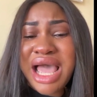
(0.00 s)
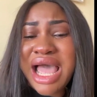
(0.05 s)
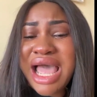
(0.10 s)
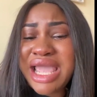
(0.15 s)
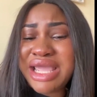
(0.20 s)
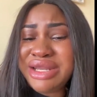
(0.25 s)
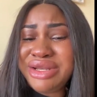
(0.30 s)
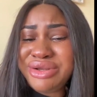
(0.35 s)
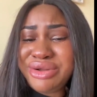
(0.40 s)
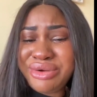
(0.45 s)

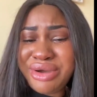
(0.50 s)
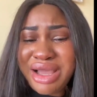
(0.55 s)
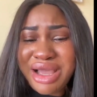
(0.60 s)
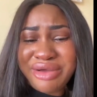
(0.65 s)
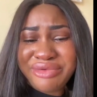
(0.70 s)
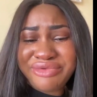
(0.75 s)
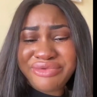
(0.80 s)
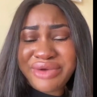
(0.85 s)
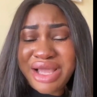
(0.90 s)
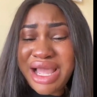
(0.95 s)
I know
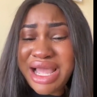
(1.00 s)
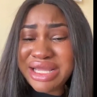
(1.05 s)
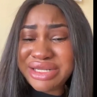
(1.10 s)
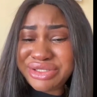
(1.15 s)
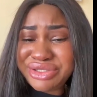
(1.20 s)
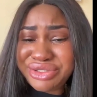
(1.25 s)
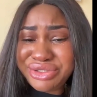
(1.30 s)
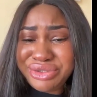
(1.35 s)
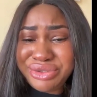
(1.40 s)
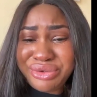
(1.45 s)
I've
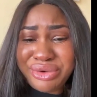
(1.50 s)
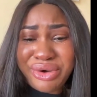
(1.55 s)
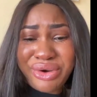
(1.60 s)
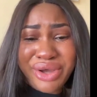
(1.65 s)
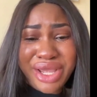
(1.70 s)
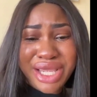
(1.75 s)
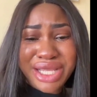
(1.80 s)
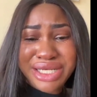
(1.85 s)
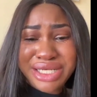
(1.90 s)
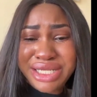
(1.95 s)
hurt you
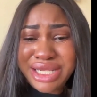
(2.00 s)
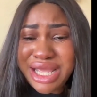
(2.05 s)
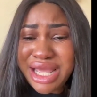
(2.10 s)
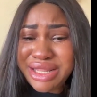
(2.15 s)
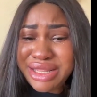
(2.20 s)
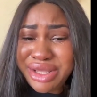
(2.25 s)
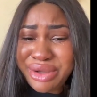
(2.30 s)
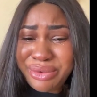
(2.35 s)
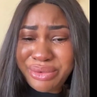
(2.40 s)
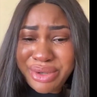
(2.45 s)
or any
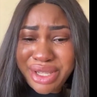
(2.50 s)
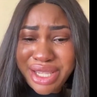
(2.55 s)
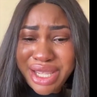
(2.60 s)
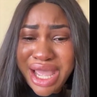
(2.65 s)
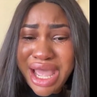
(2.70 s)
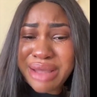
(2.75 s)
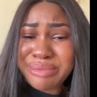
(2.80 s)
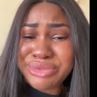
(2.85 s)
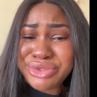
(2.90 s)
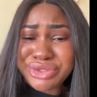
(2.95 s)
other way.
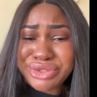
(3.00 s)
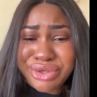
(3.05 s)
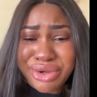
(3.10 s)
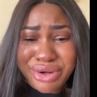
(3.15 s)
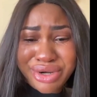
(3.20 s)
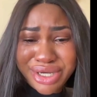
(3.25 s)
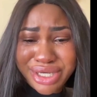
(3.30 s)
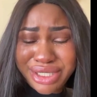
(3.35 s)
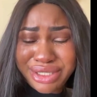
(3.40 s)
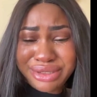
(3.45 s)
I'm
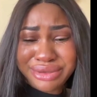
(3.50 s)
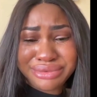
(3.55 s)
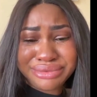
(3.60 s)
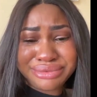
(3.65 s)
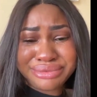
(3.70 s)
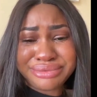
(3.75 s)
sorry.